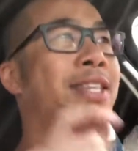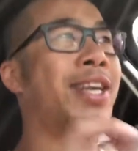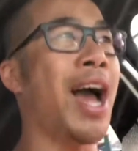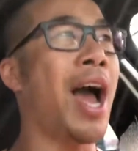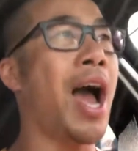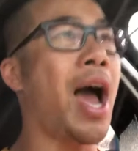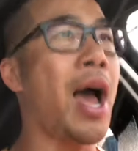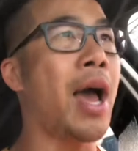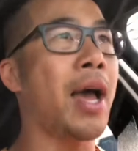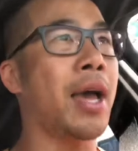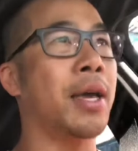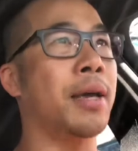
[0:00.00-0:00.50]

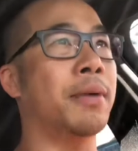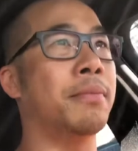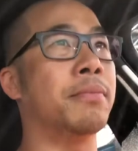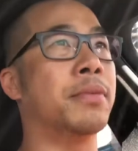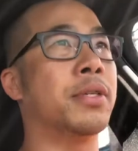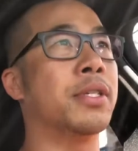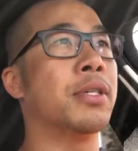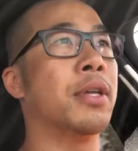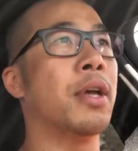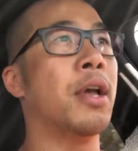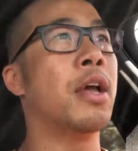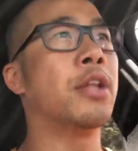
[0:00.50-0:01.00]

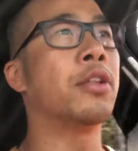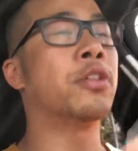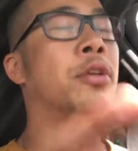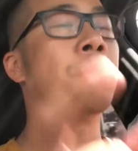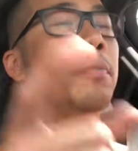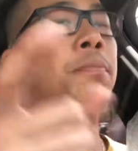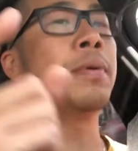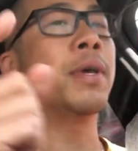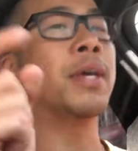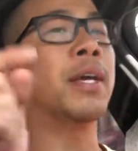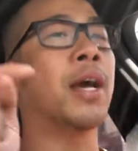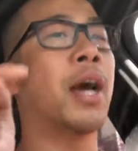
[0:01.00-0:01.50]
times to
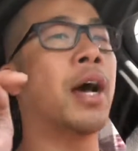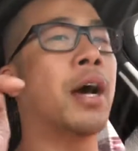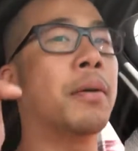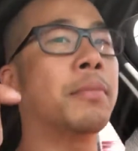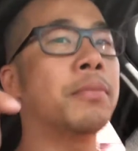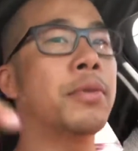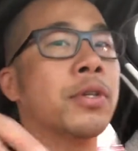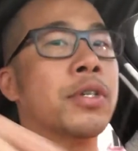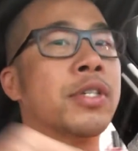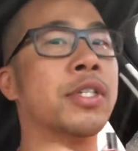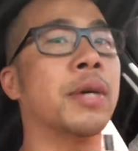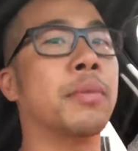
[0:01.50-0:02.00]

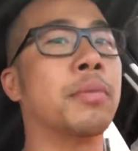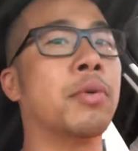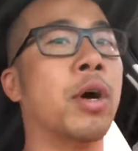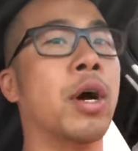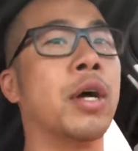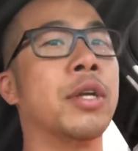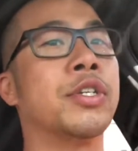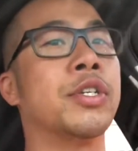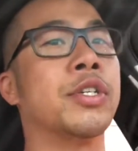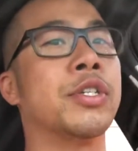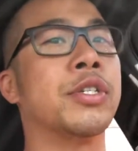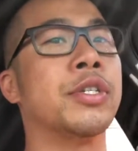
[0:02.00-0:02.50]
become your
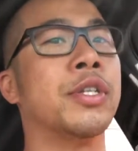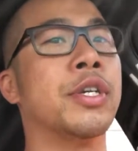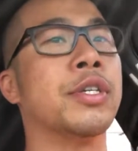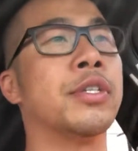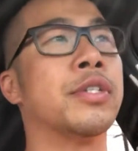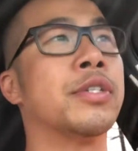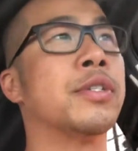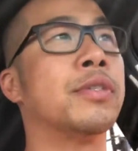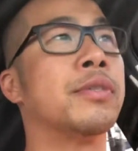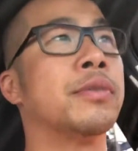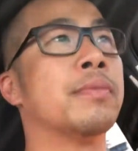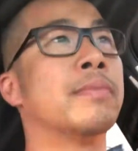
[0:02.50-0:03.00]

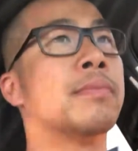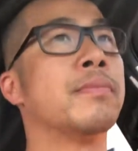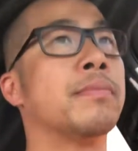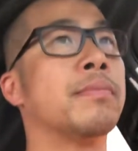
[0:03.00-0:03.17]
subconsciousness.